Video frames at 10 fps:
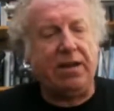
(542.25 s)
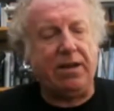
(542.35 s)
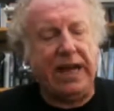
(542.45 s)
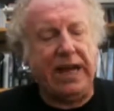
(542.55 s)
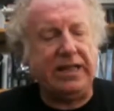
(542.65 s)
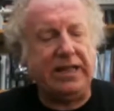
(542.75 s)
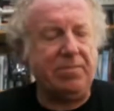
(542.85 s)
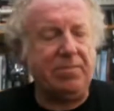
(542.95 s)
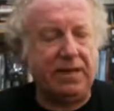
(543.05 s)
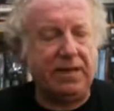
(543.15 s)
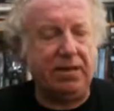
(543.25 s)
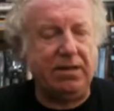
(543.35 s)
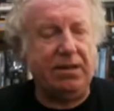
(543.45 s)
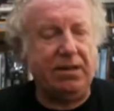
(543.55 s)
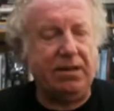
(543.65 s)
eighteen months later now,
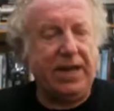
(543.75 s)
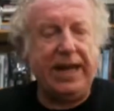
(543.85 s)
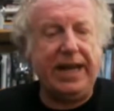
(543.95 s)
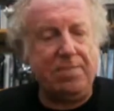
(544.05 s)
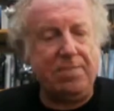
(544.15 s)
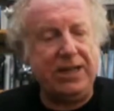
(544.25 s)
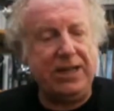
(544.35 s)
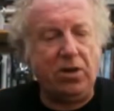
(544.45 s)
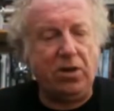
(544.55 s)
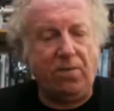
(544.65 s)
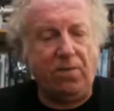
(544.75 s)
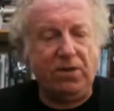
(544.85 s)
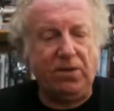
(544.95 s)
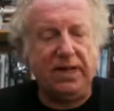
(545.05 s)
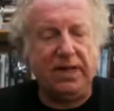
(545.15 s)
speaking at a major
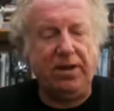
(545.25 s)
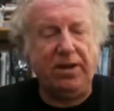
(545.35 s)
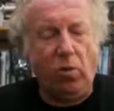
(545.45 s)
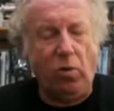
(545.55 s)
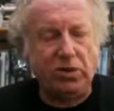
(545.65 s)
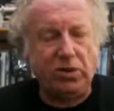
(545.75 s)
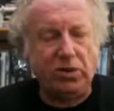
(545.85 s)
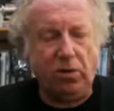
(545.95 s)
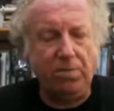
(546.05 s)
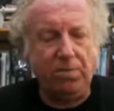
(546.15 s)
conference in Warsaw,